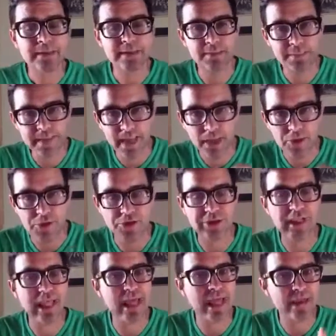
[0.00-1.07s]
to be a
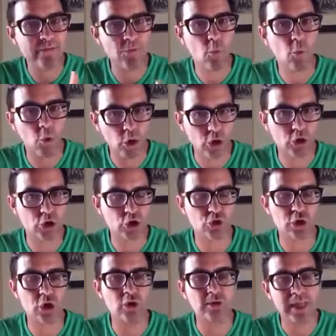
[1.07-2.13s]
slave worker
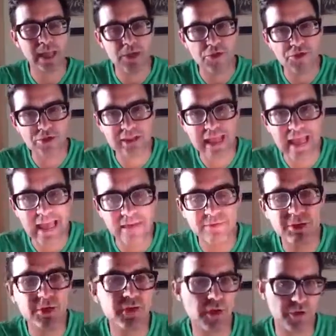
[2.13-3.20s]
drone, a slave
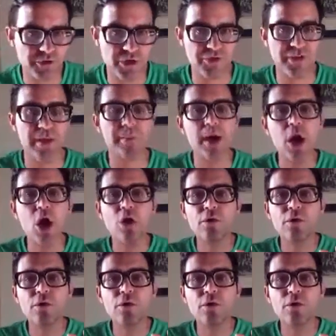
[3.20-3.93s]
to their system,